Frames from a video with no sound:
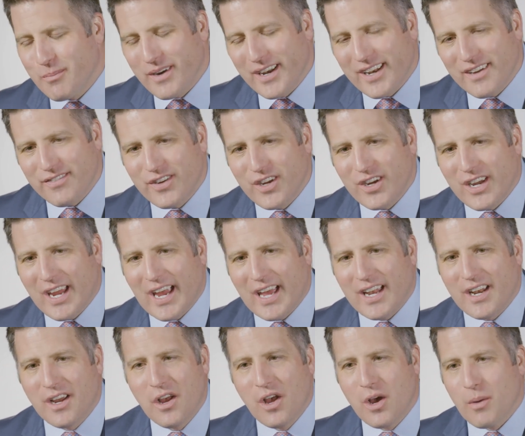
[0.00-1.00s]
but if you
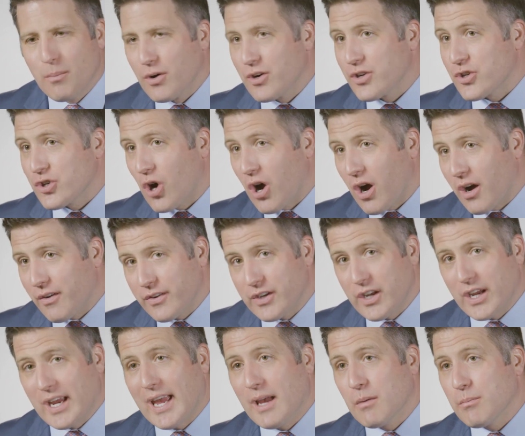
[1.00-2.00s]
can't push off and
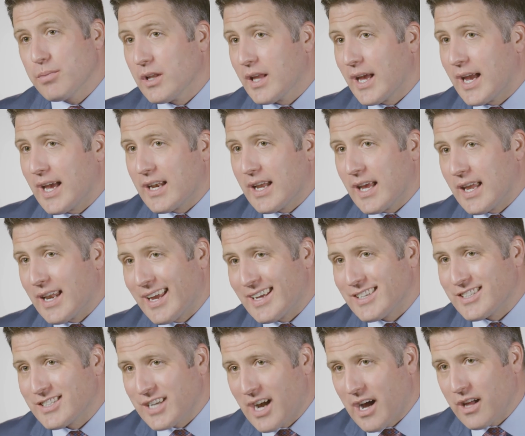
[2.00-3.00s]
you can't plant in a
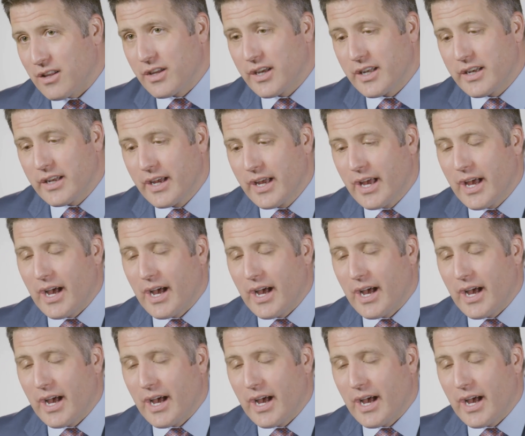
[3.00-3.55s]
solid,